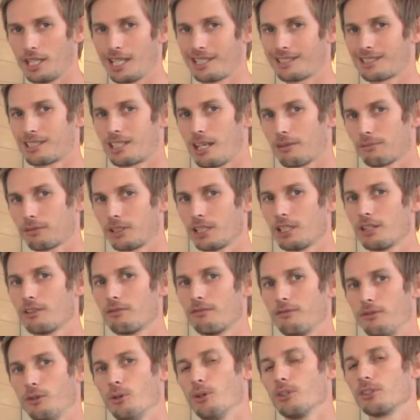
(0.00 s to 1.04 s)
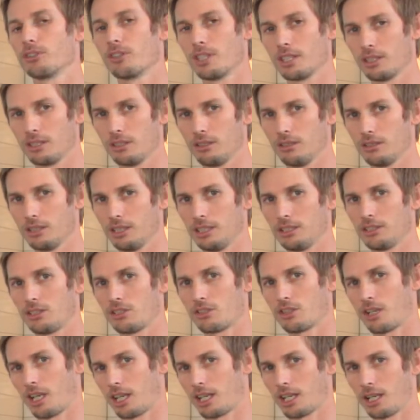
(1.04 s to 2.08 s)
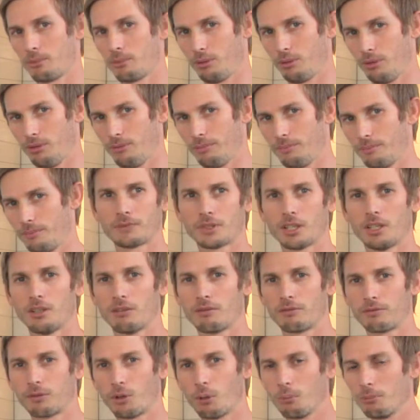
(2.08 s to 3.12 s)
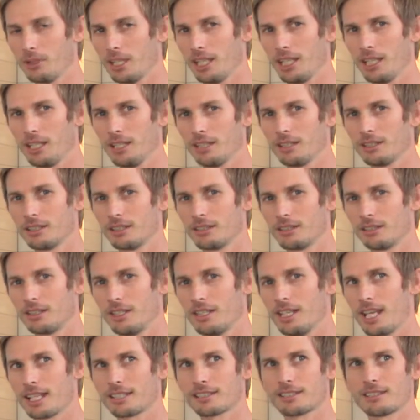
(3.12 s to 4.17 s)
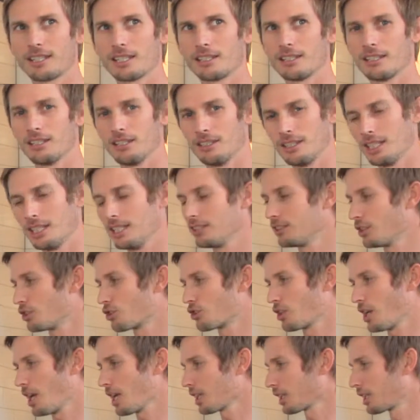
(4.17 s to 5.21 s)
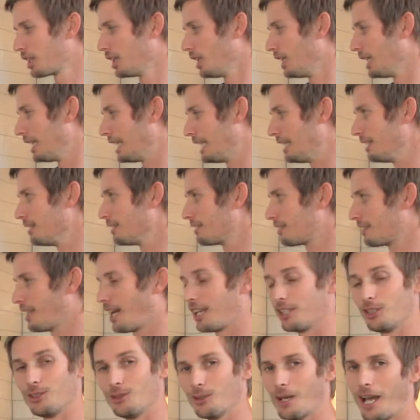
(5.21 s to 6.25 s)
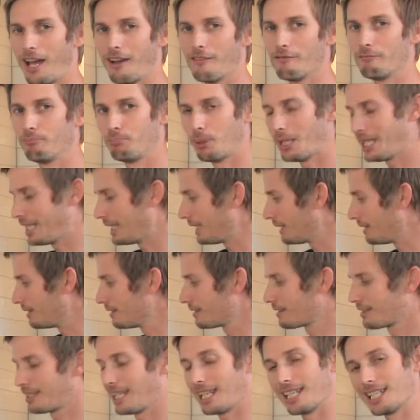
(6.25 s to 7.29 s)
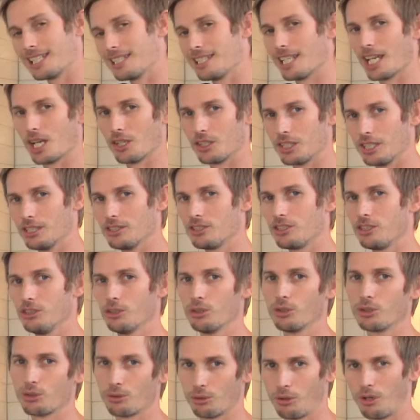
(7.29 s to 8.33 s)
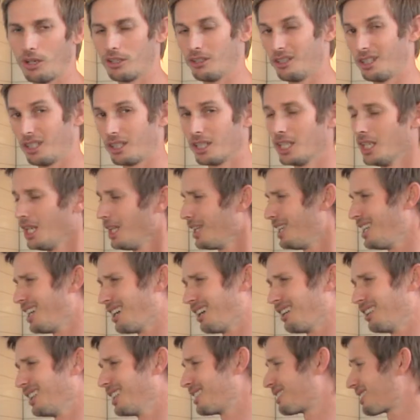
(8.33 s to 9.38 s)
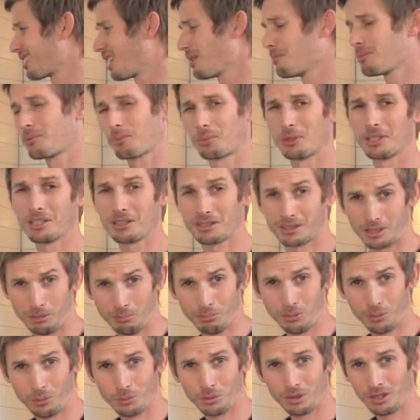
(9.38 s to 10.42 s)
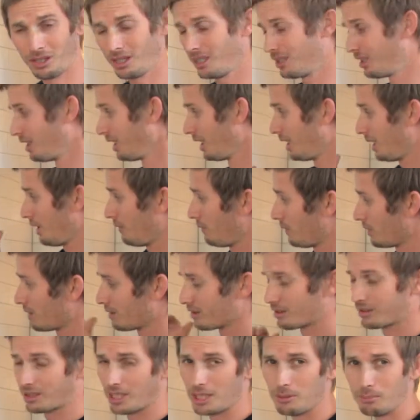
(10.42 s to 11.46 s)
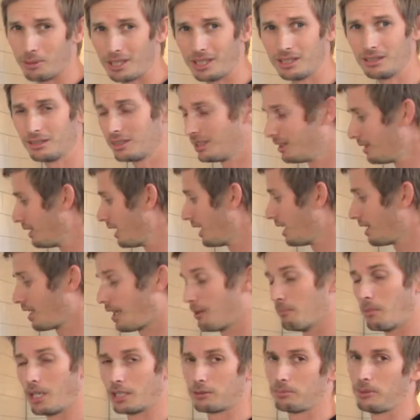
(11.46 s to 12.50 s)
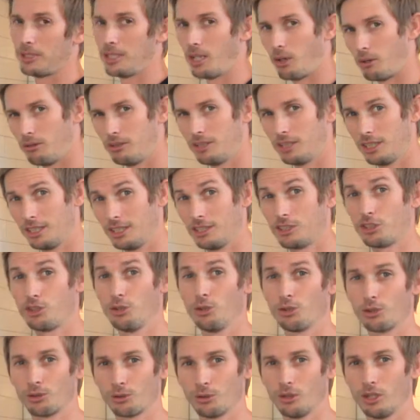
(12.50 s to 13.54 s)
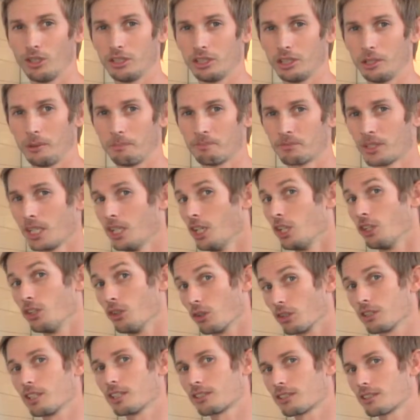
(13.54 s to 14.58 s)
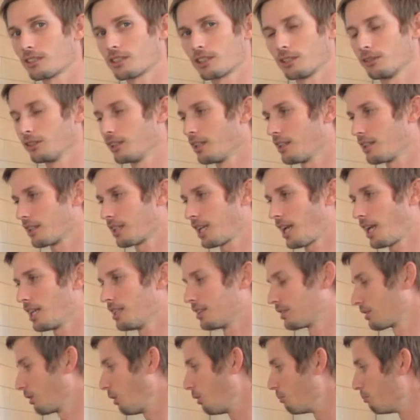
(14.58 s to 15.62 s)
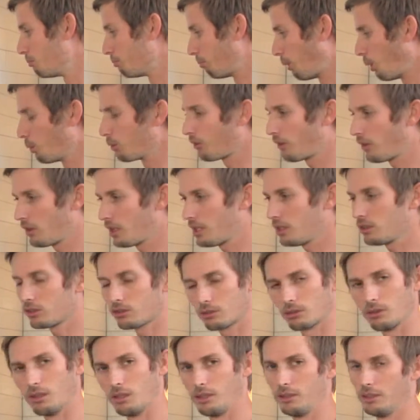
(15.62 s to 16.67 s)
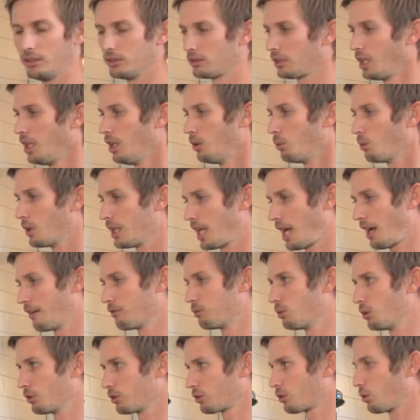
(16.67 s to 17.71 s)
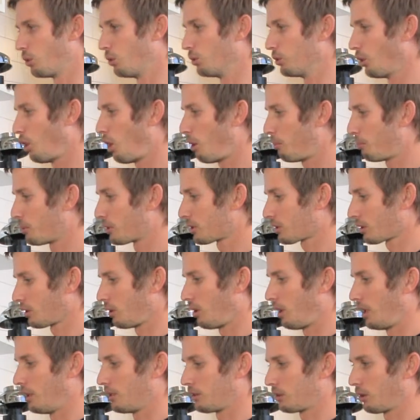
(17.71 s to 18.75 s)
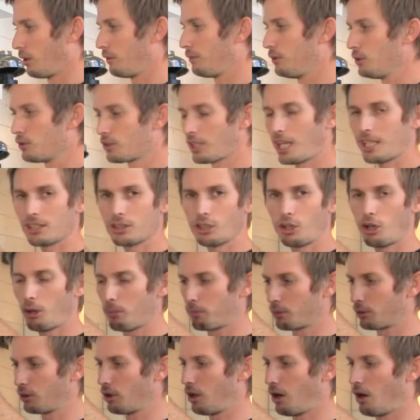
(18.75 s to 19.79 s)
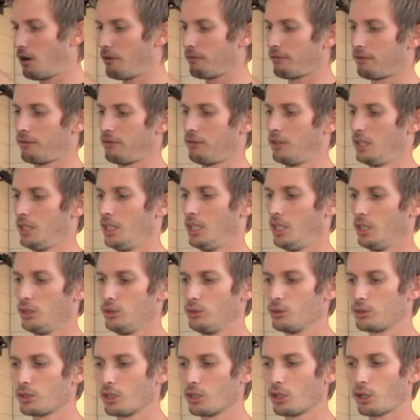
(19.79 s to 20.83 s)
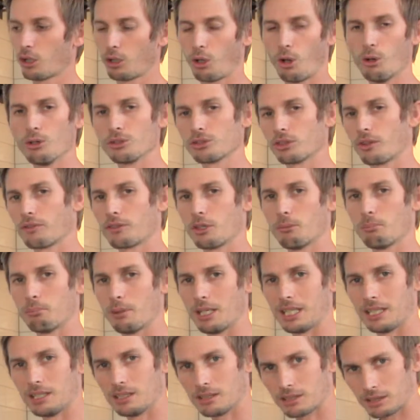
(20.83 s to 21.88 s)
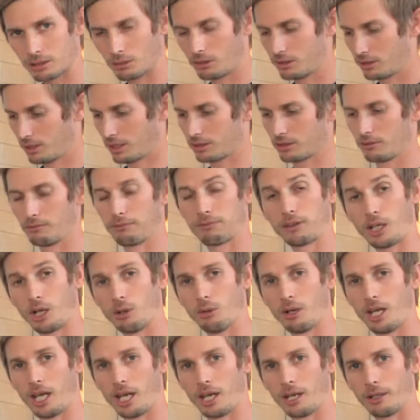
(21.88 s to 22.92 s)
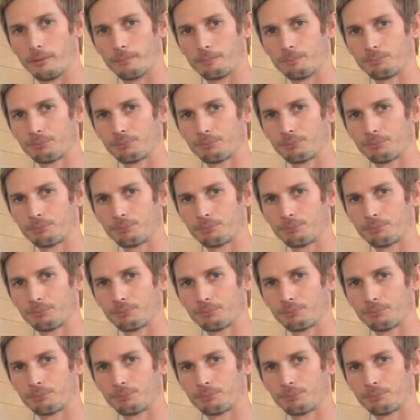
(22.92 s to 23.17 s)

That's definitely the first thing that you need to check on. From there, the next thing that you need to check is that you have beans getting down into your grinder. Now it seems pretty simple, right? If you can see beans in there, they must be going into your grinder. Not necessarily the case. On both of these grinders, we have what's called a hopper slide. So if you take the hopper off, you can close off the beans so it doesn't flow out.